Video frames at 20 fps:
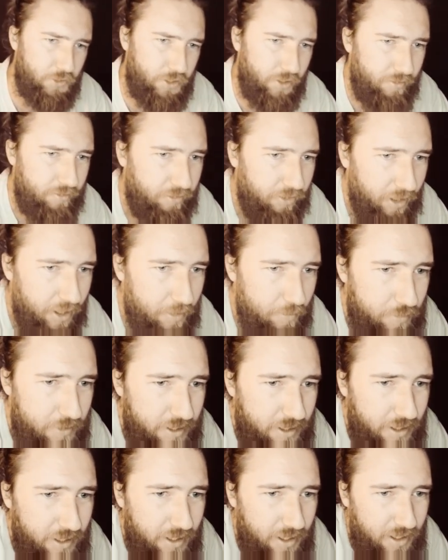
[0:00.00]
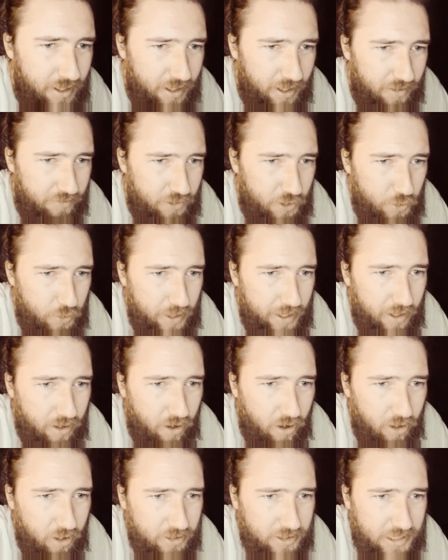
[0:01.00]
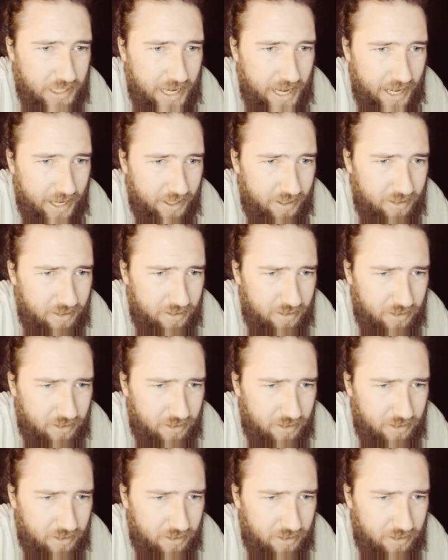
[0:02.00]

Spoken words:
are flipped. If you hit Alt-N,